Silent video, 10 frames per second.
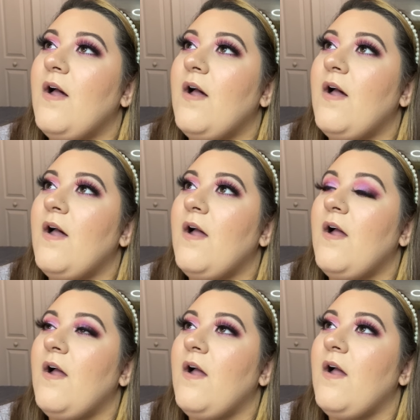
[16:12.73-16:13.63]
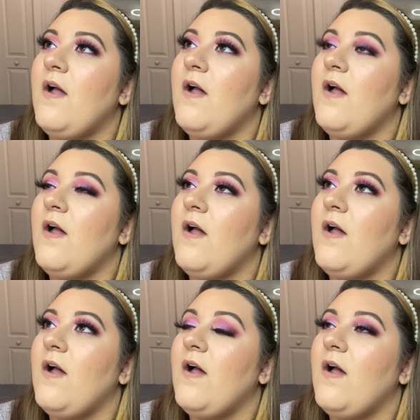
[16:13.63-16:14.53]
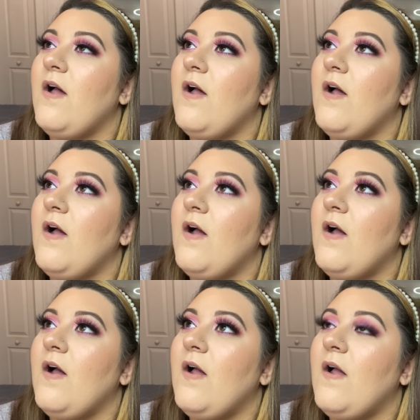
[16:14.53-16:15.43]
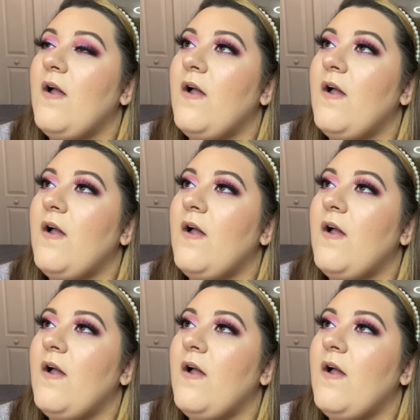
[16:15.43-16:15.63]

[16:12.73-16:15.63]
Nothing is said.